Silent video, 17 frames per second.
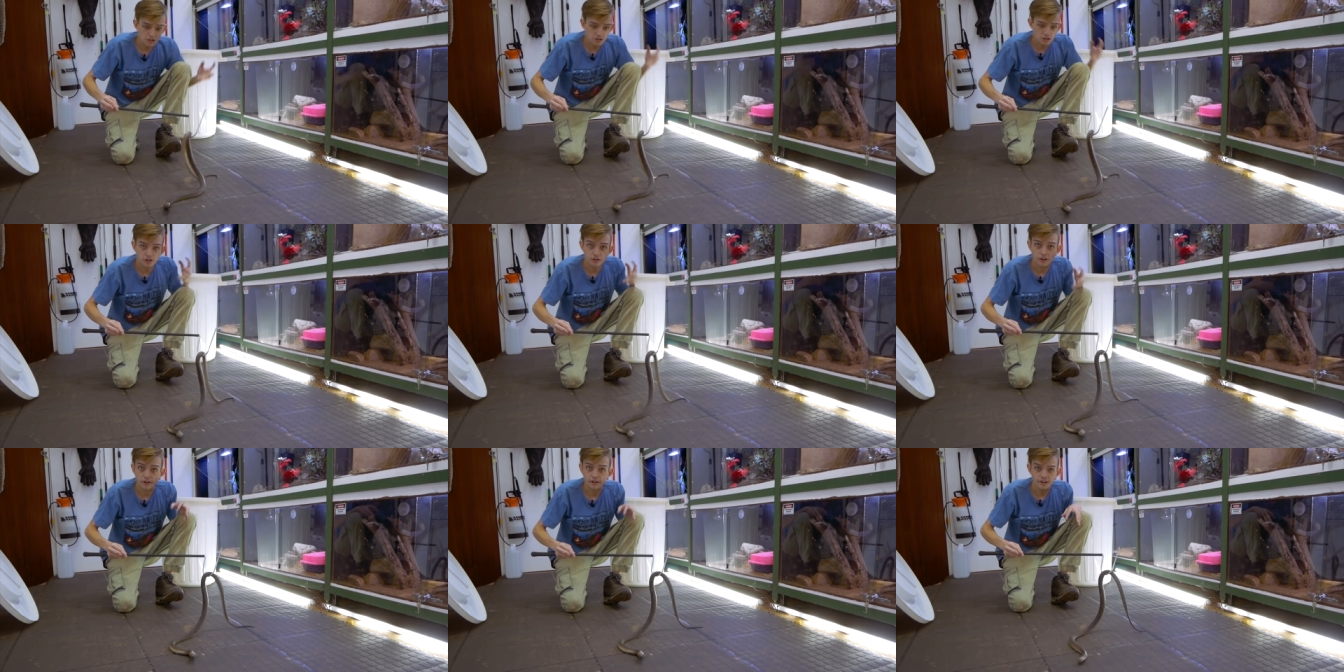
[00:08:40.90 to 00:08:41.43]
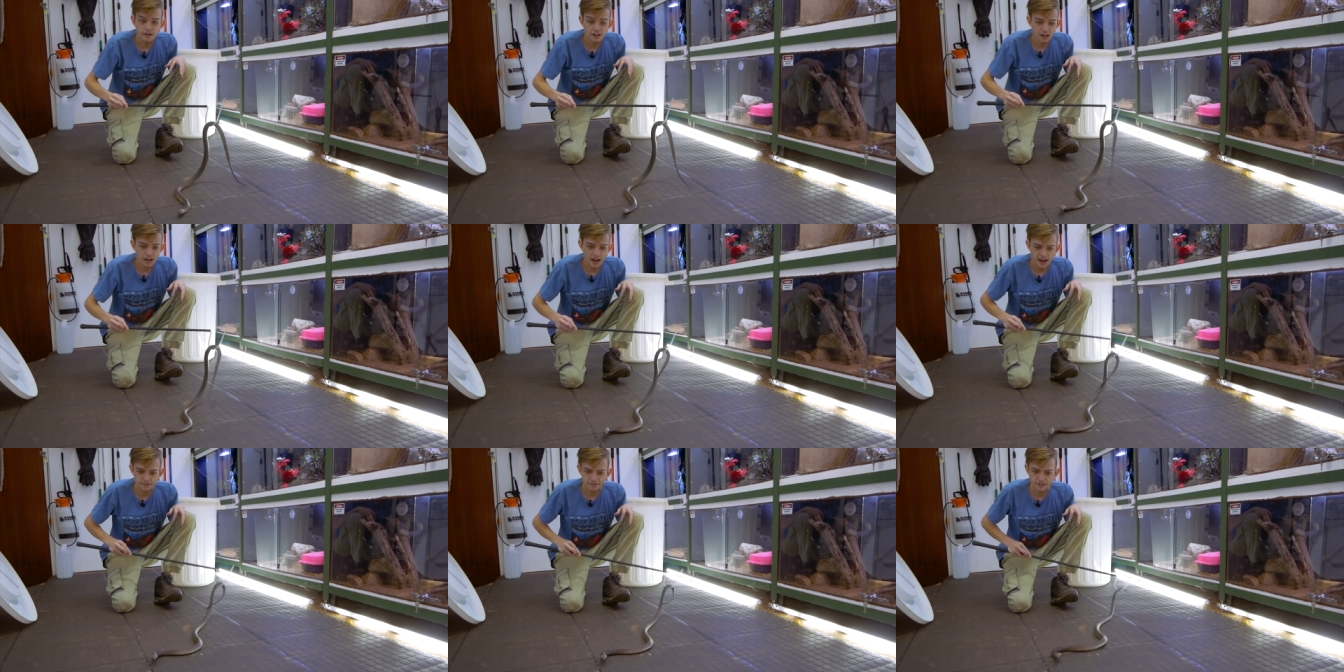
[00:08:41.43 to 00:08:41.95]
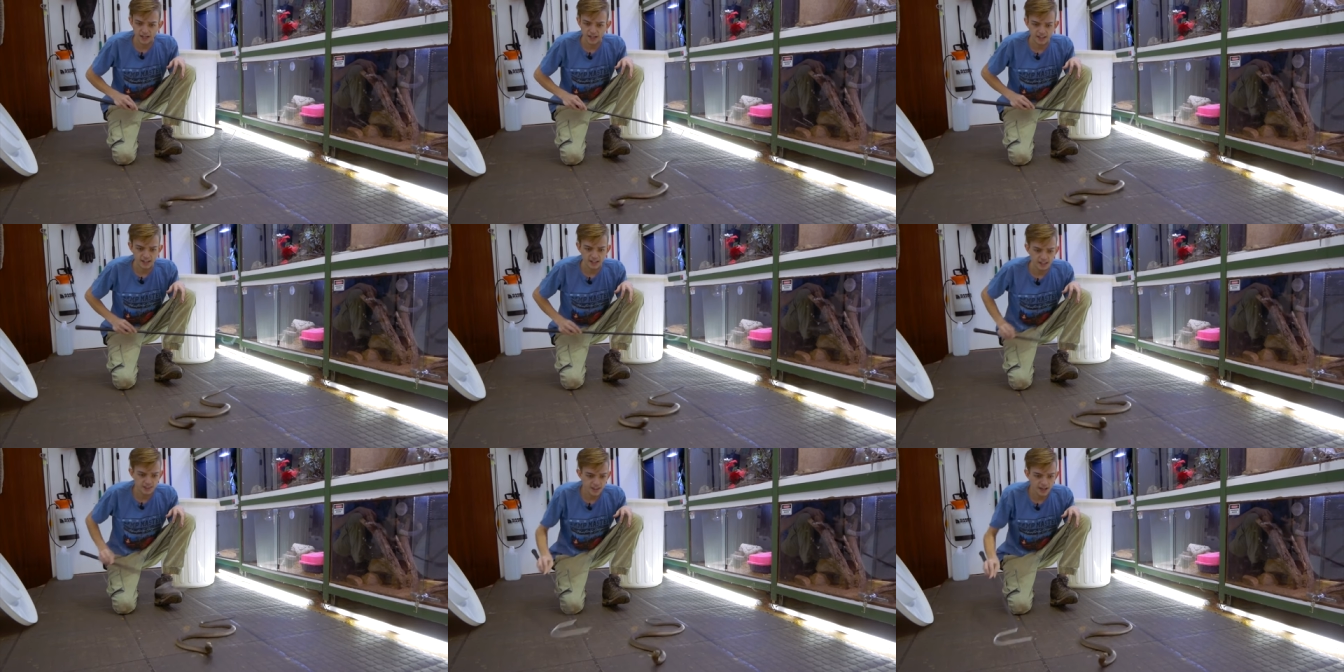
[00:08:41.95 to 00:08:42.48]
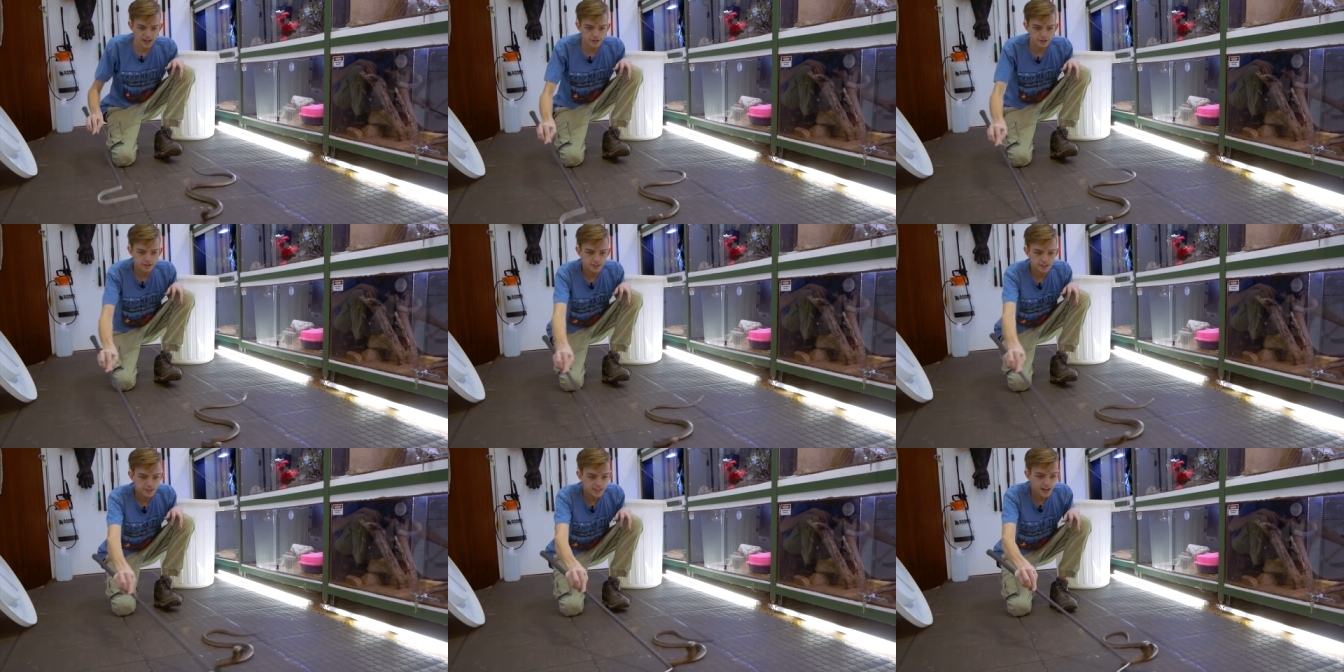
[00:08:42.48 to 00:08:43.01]
you know, I've done it a
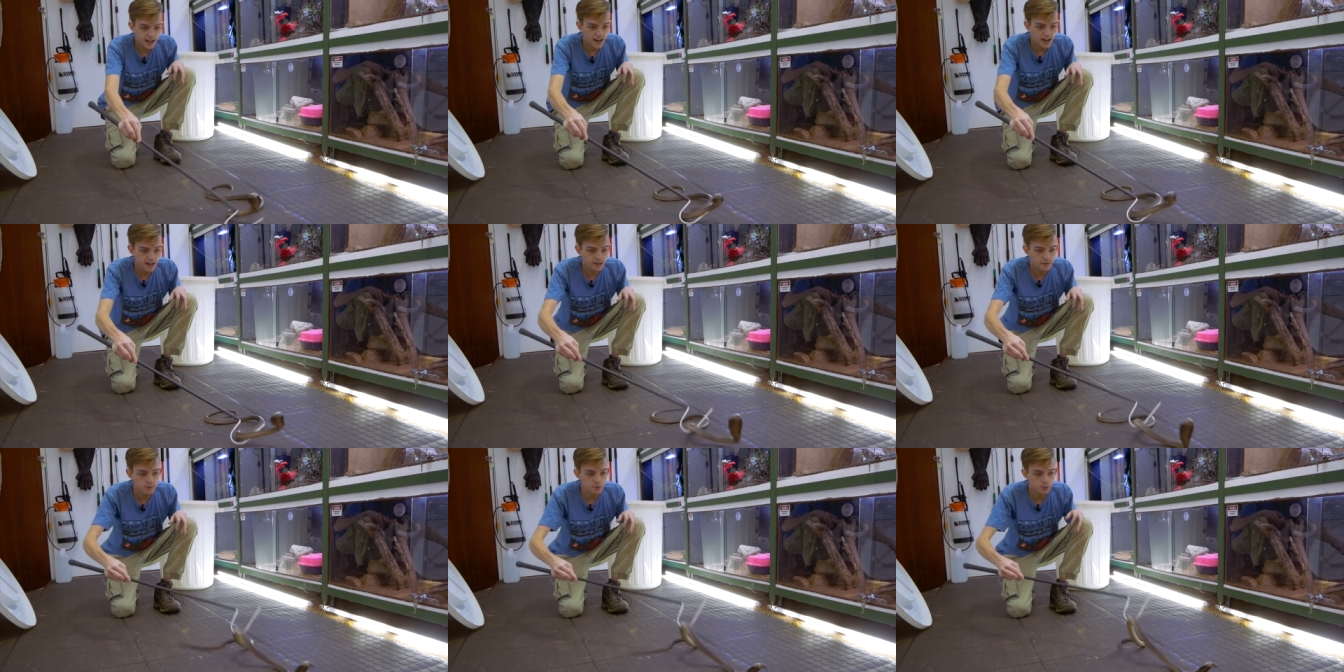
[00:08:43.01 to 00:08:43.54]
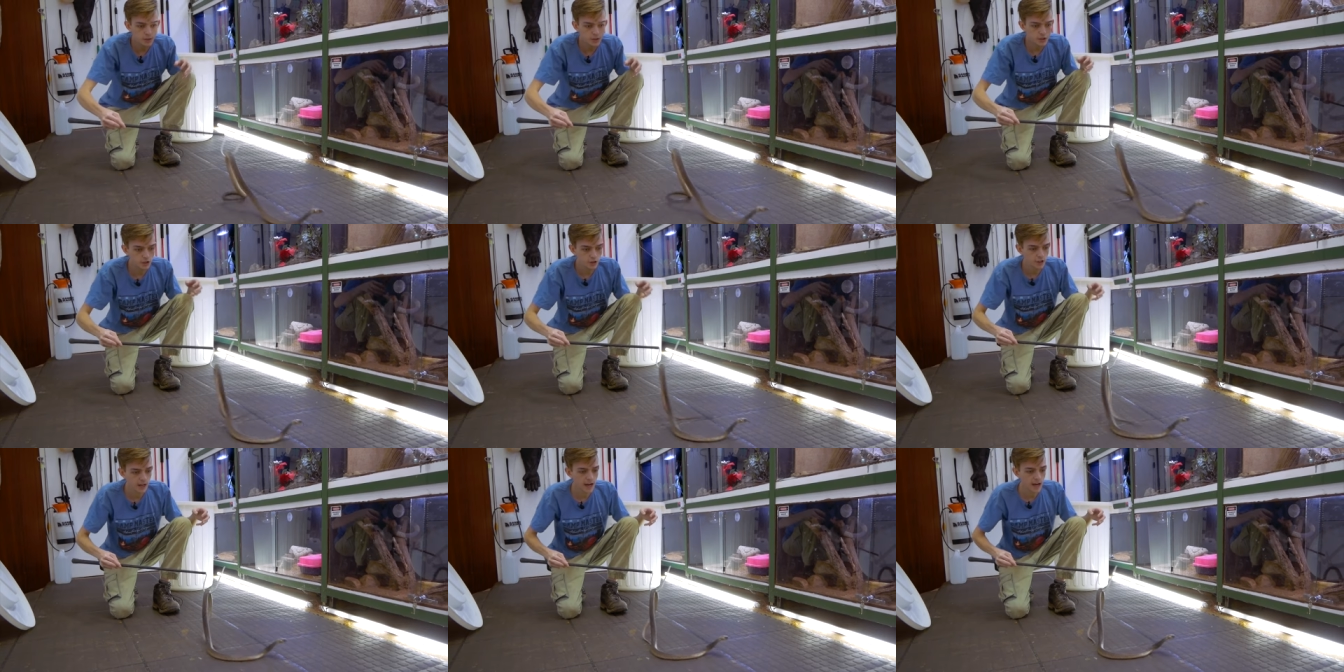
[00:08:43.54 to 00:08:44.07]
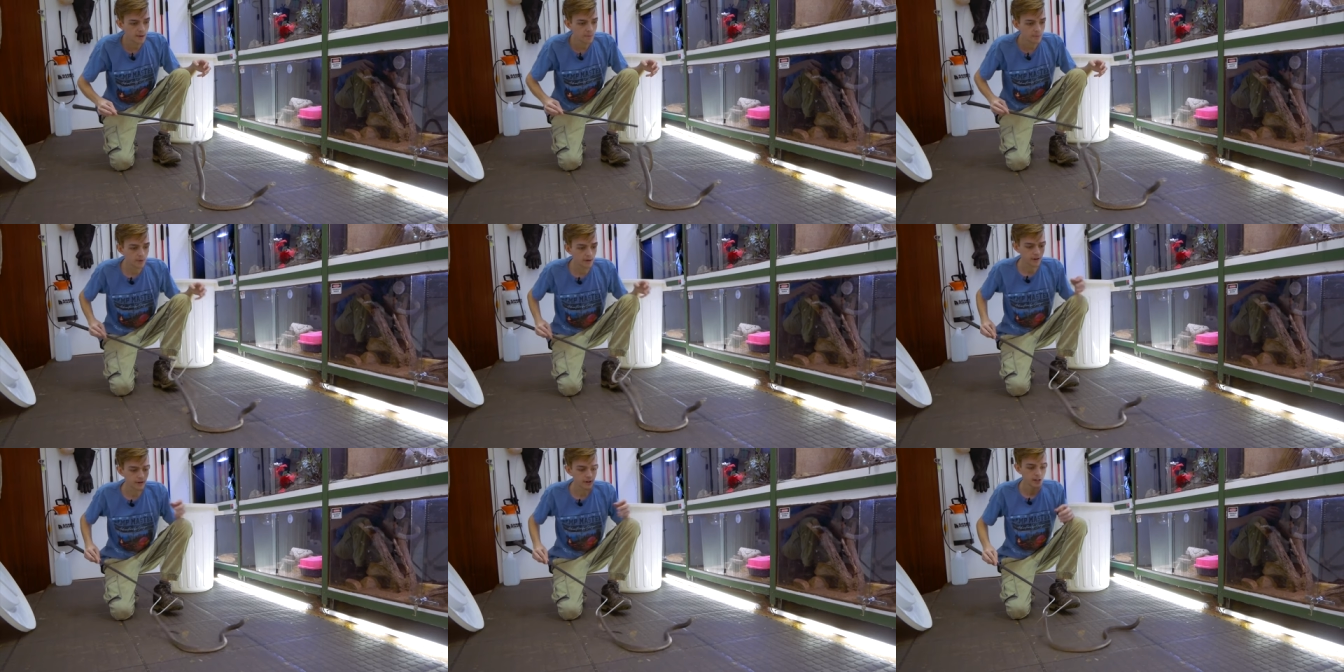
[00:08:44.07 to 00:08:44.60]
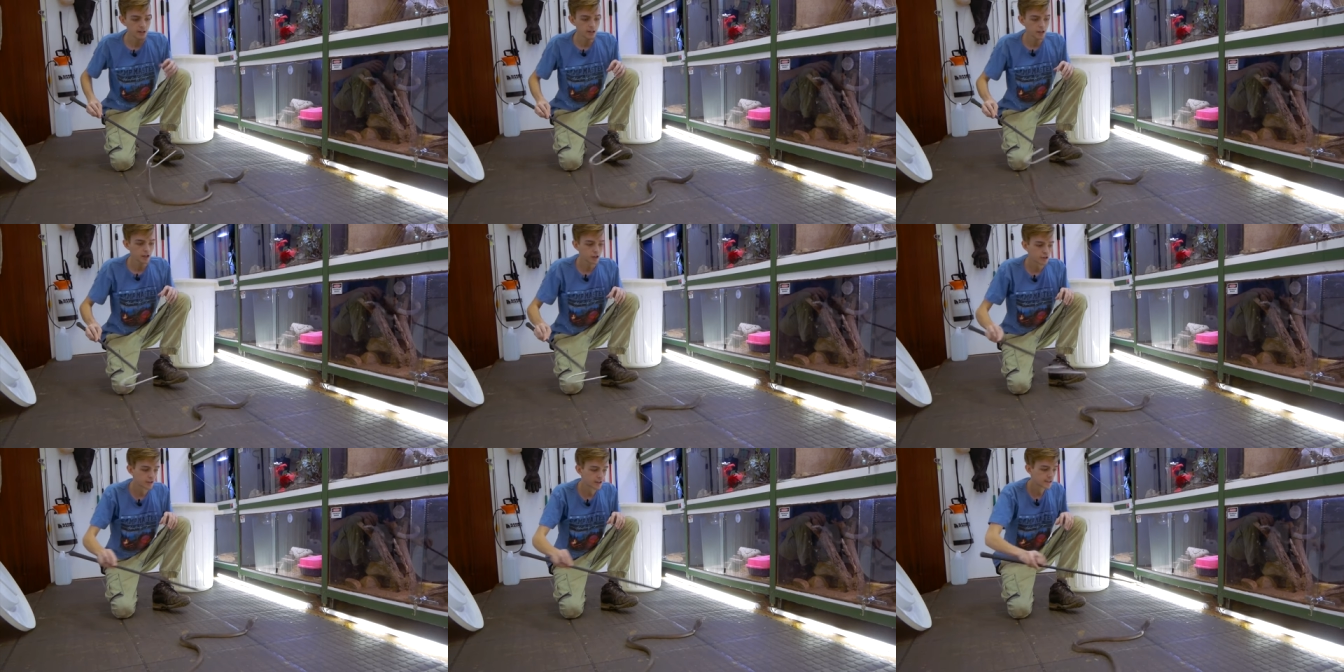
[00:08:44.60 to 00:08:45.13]
thousand times. What's going to happen?
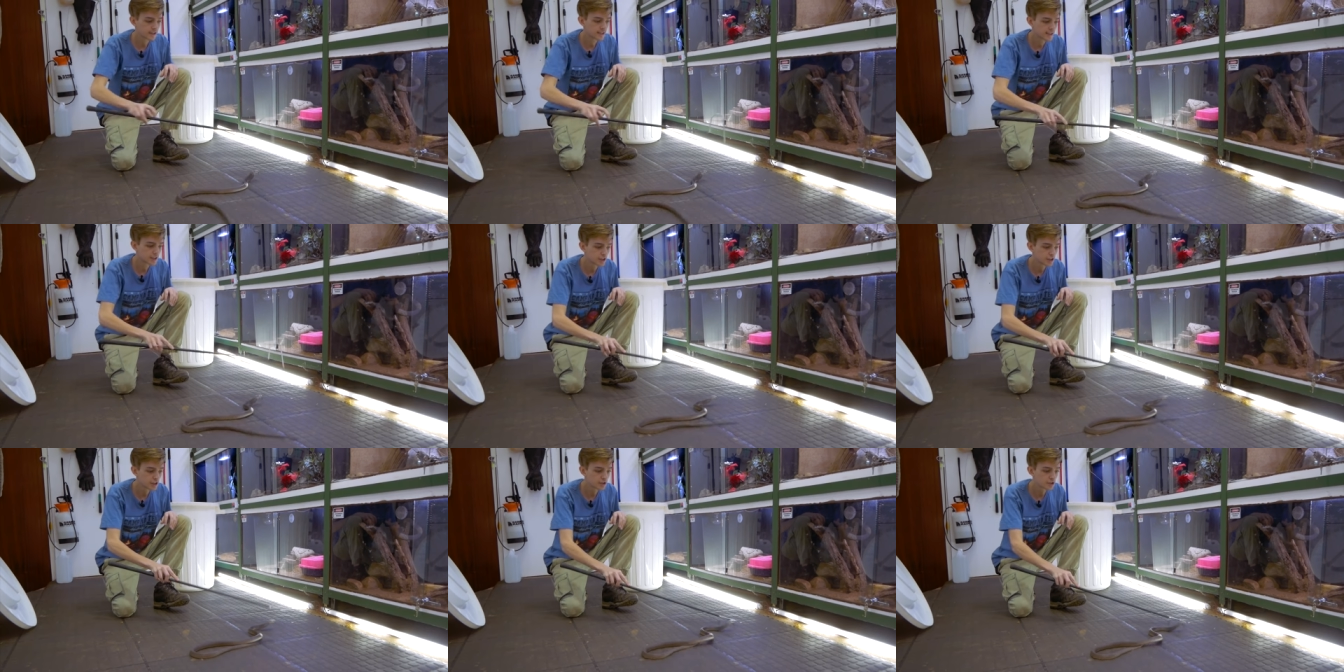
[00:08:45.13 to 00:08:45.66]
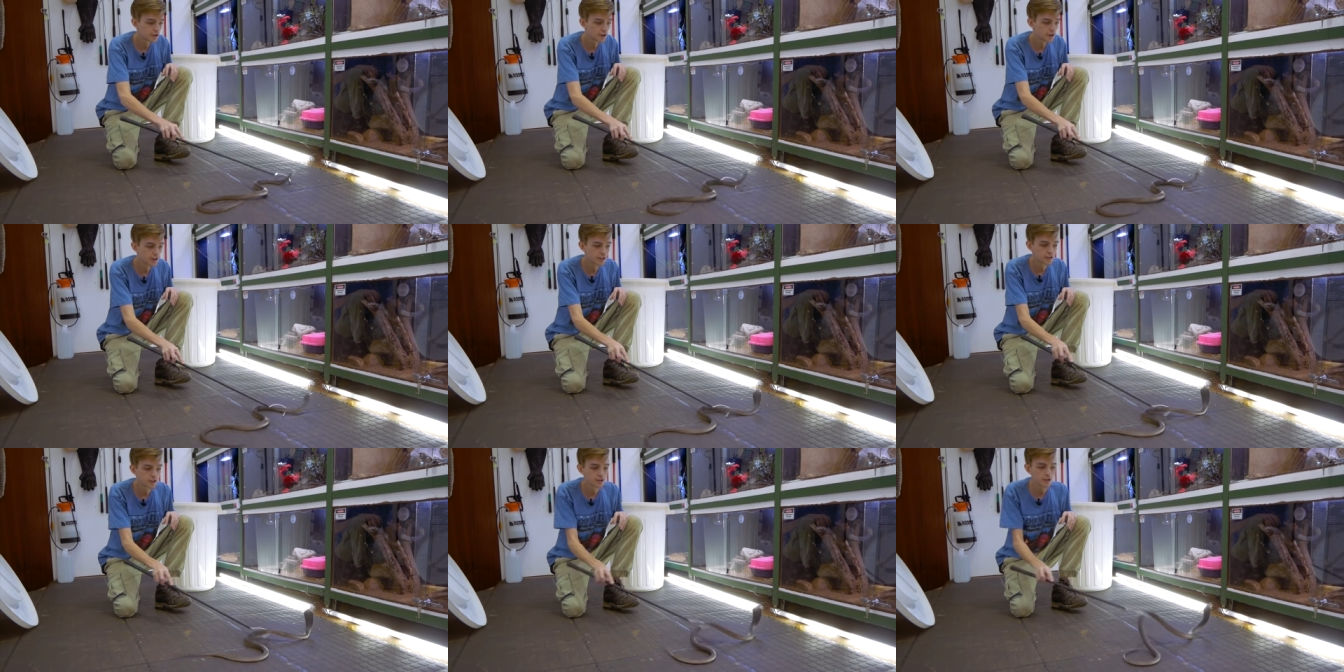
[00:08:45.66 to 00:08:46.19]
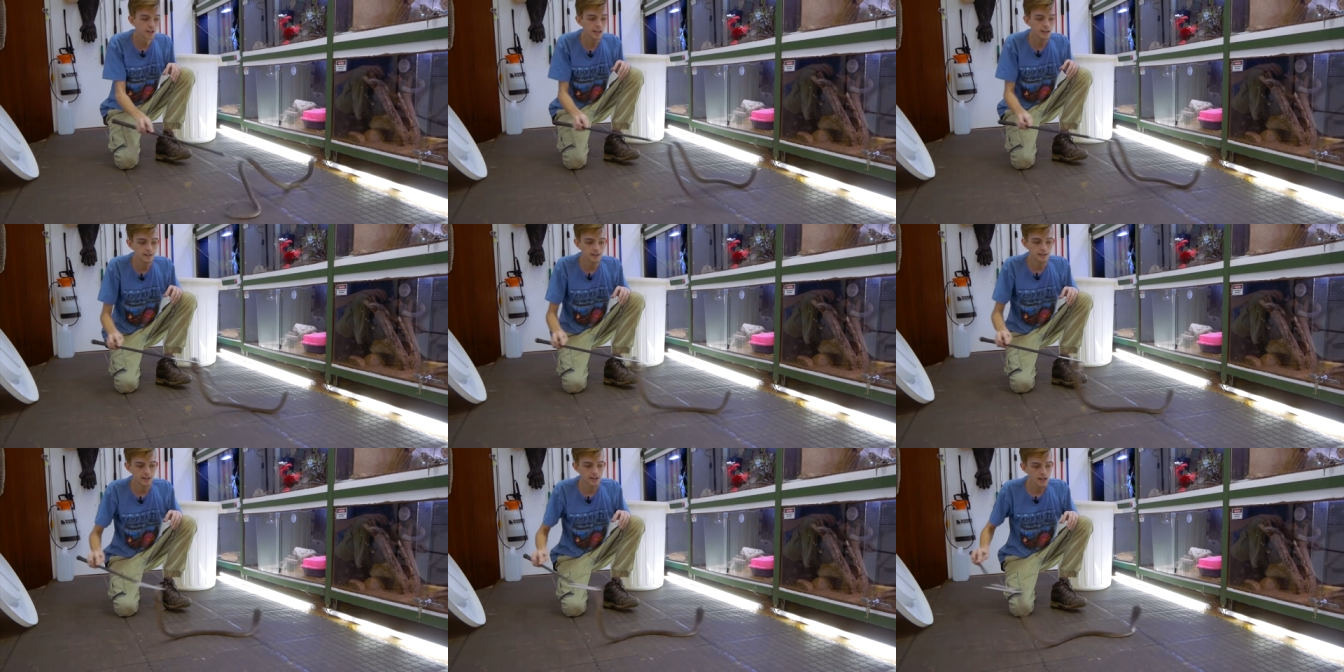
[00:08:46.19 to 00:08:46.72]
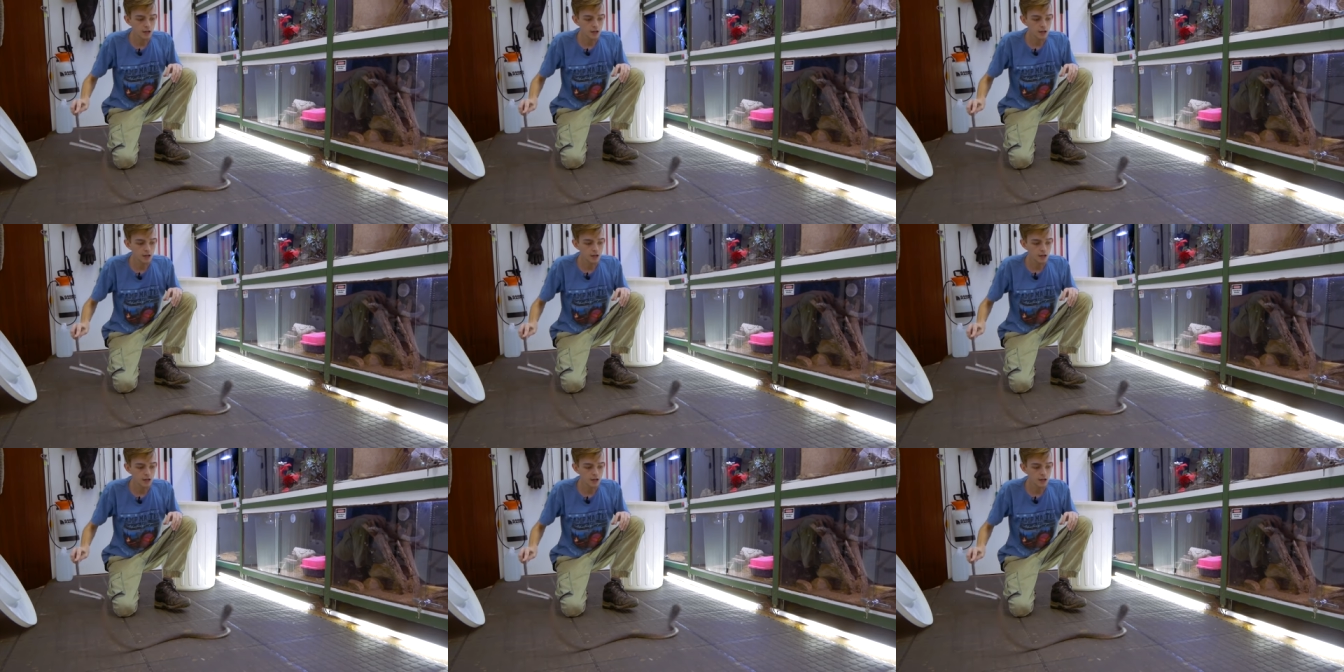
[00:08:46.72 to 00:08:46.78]
You can see she's starting to get